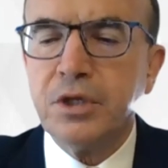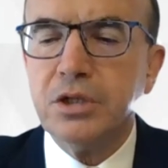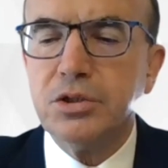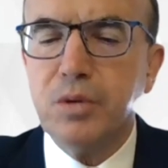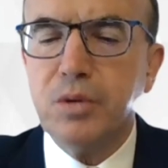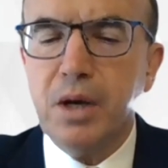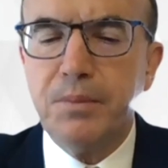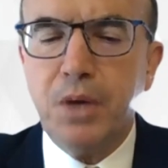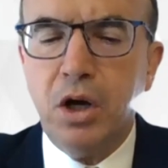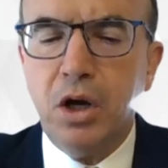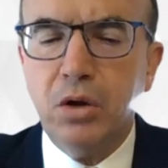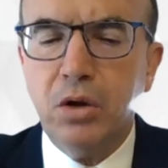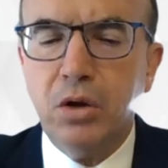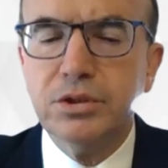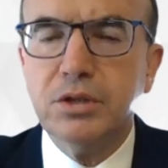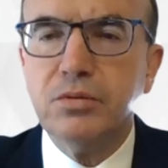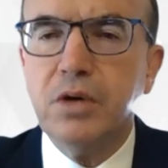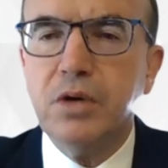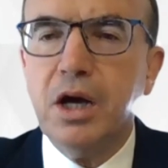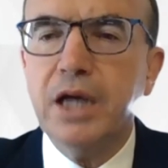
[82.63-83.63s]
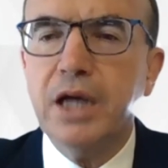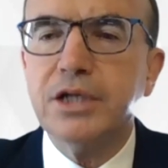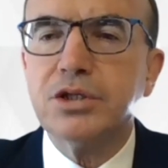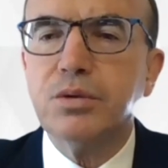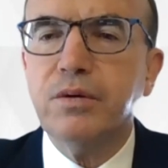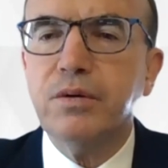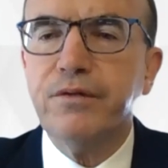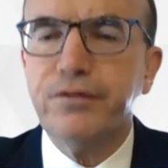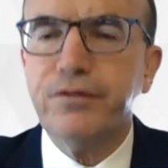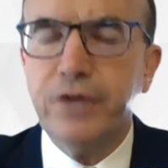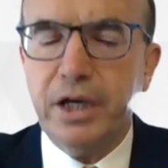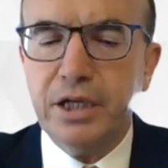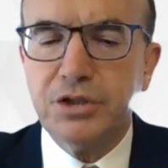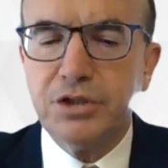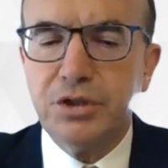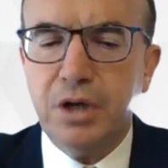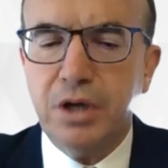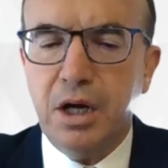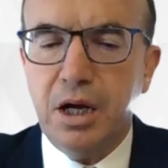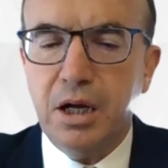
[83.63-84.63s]
to uphold the right to a fair
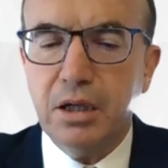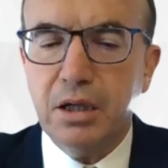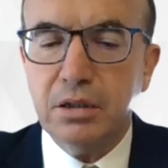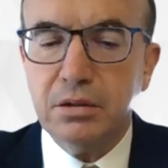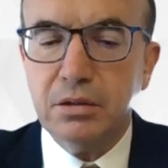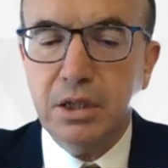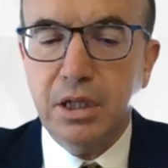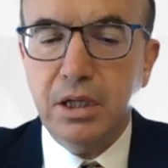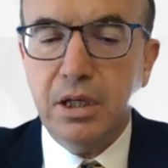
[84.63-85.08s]
trial,